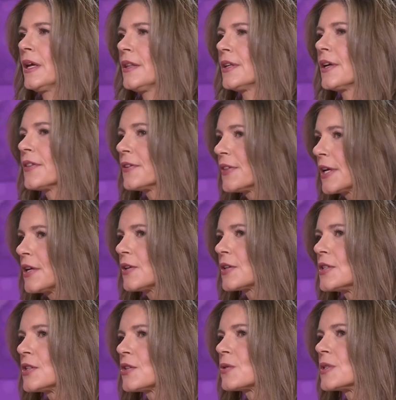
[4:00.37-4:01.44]
The other thing you
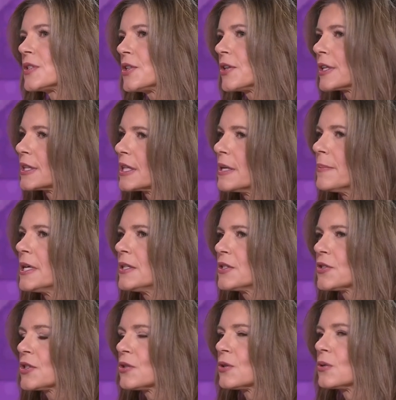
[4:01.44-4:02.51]
can do is you can limit
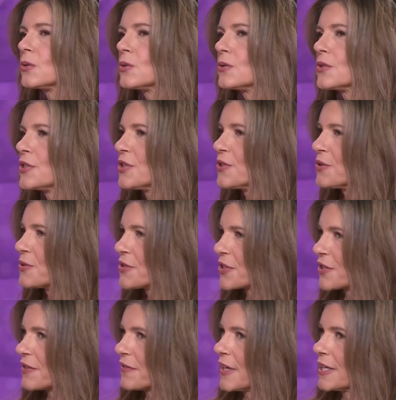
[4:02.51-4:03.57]
to two
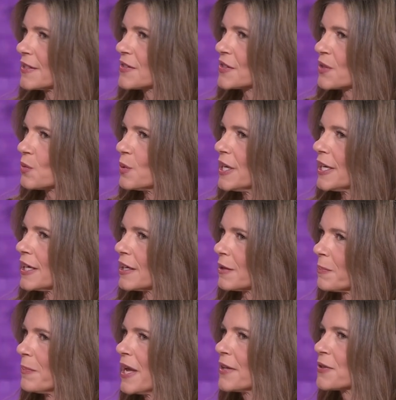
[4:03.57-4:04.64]
servings a
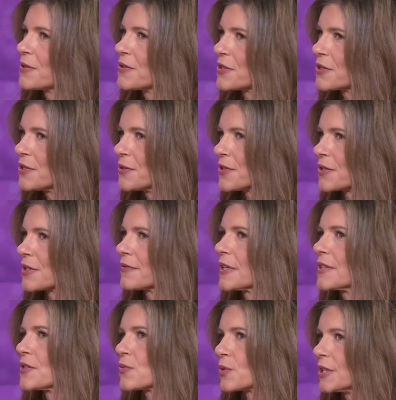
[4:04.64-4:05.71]
week. Make those two
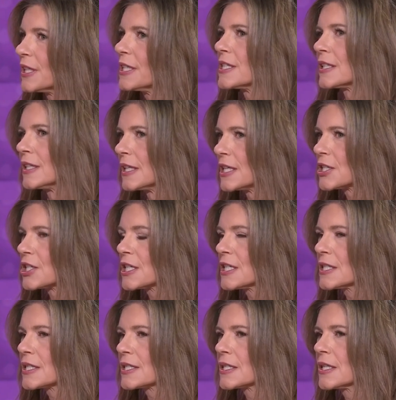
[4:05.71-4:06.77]
servings really
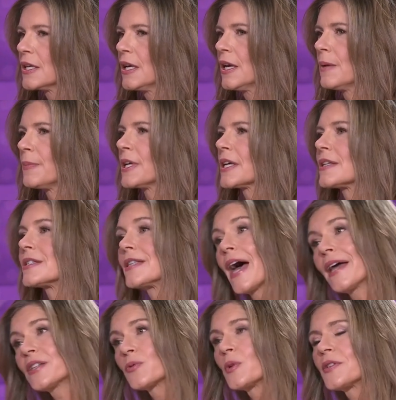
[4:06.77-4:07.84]
delicious because
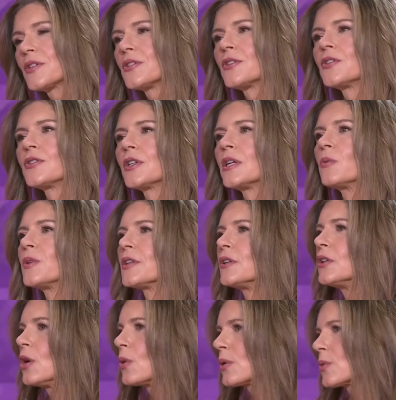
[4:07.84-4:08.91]
that's what's associated with a
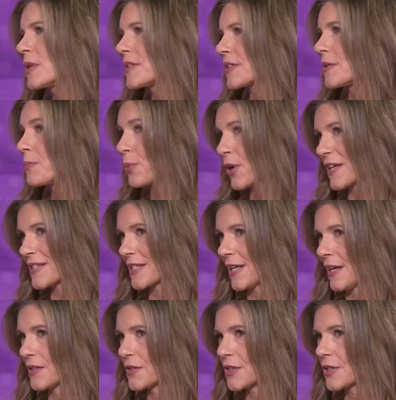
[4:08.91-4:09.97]
lower risk of breast
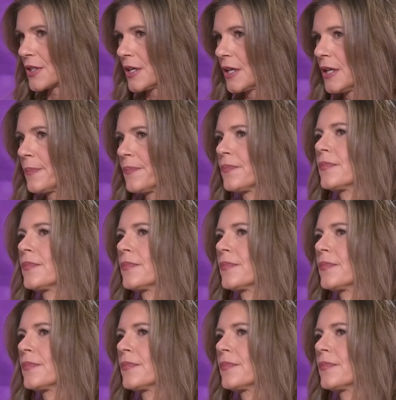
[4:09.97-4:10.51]
cancer. Mm-hmm,